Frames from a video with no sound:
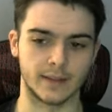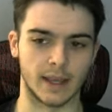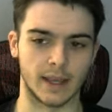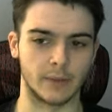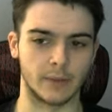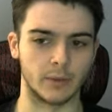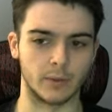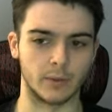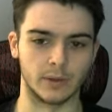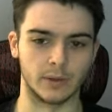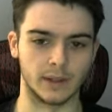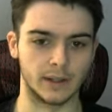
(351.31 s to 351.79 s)
and
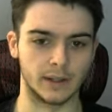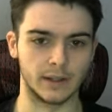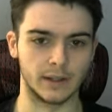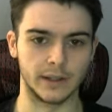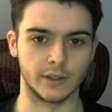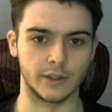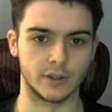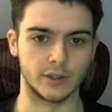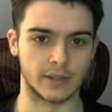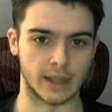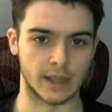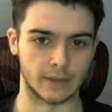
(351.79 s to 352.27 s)
we would literally
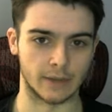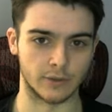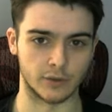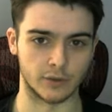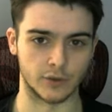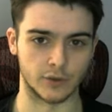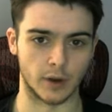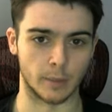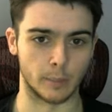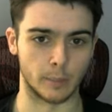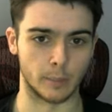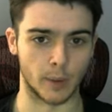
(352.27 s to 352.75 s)
just have to
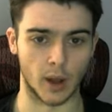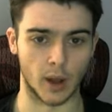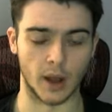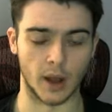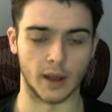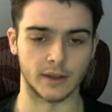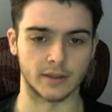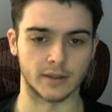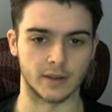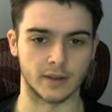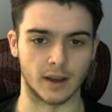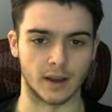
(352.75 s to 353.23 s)
draw
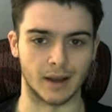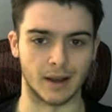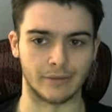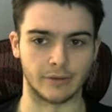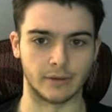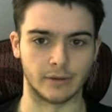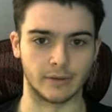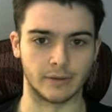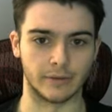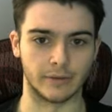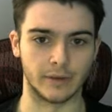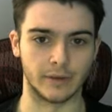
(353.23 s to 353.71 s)
Boss off
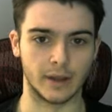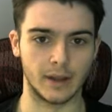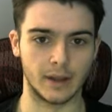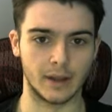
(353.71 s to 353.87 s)
of